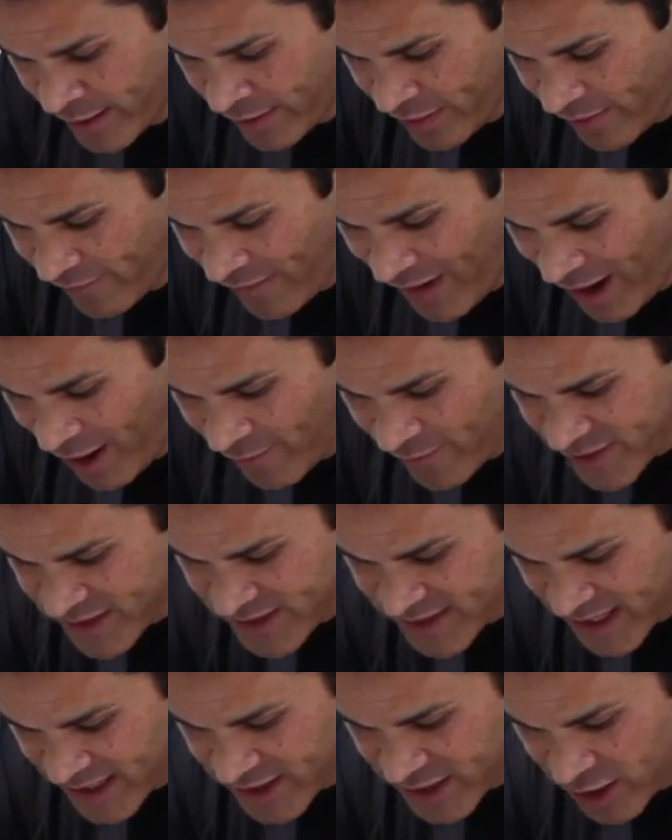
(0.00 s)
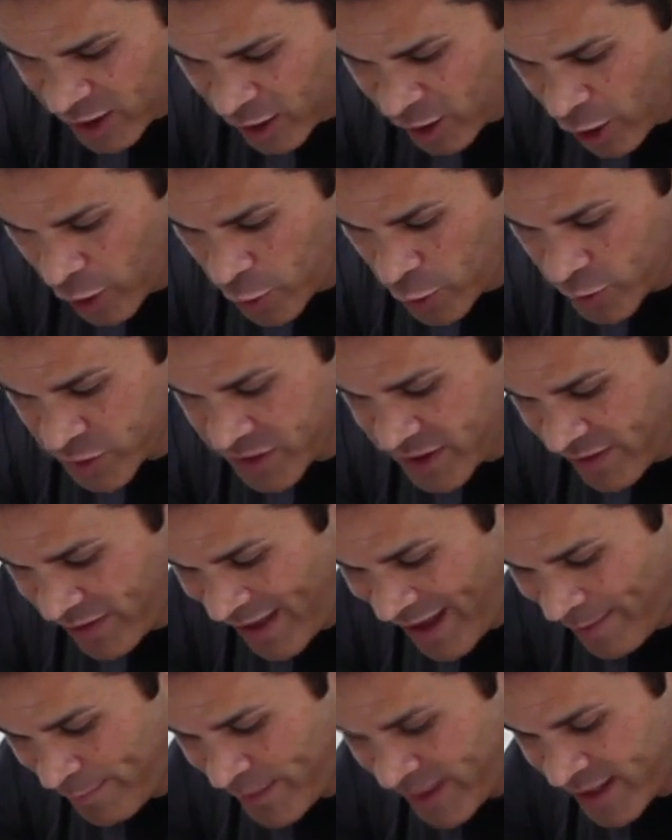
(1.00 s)
The valve is set to closed.
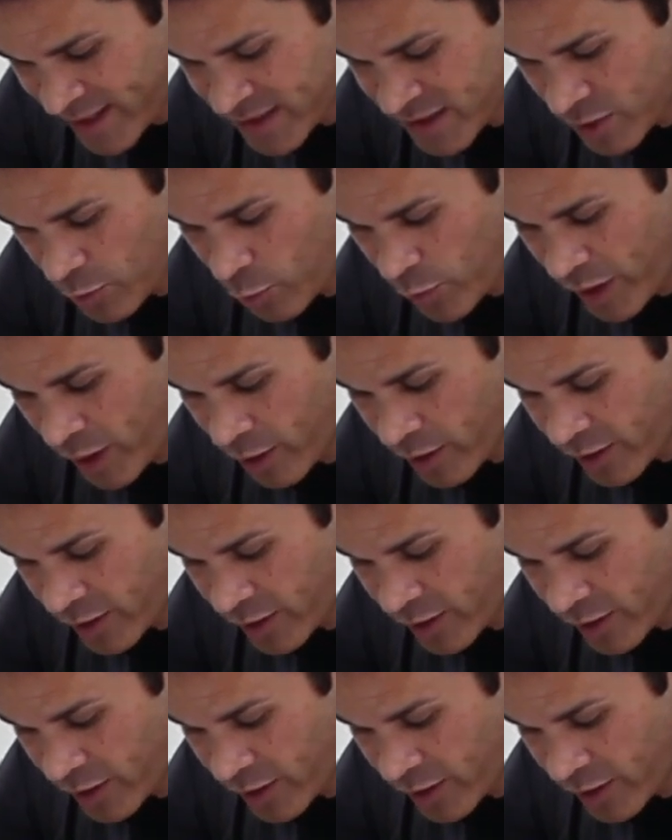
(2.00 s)
That means we are